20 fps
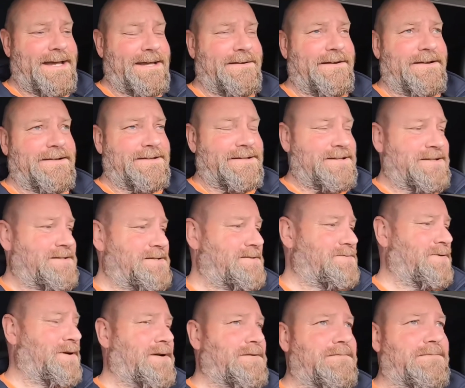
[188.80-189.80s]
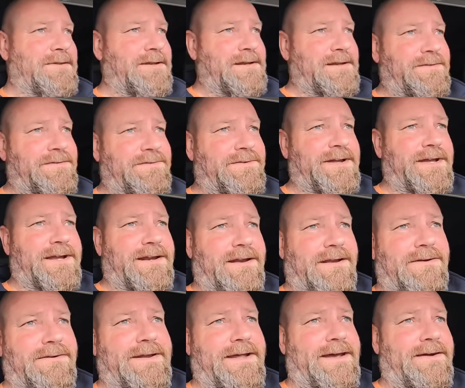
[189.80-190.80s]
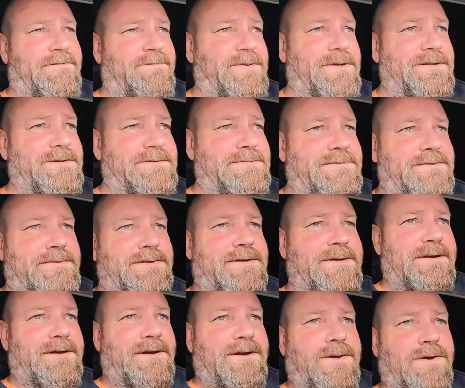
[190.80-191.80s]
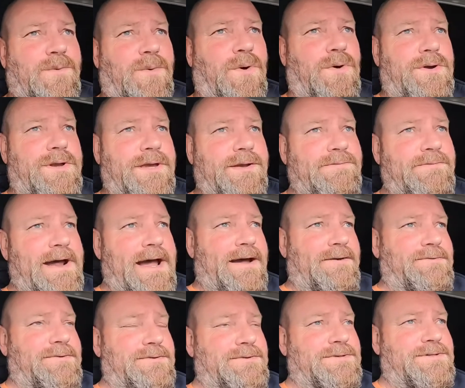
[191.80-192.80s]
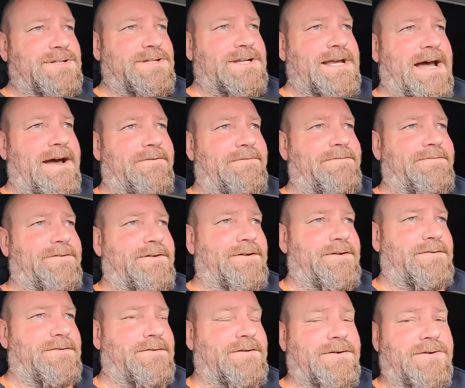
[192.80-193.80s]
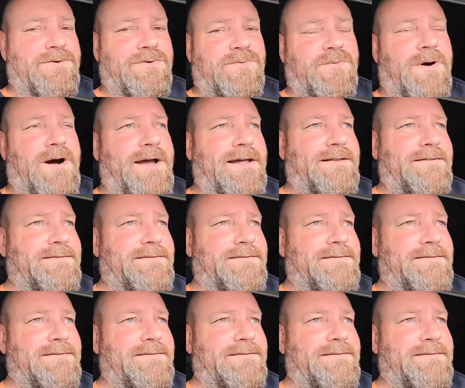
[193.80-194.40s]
It's nearly 3 o'clock now. I've been walking around and sat for a good while.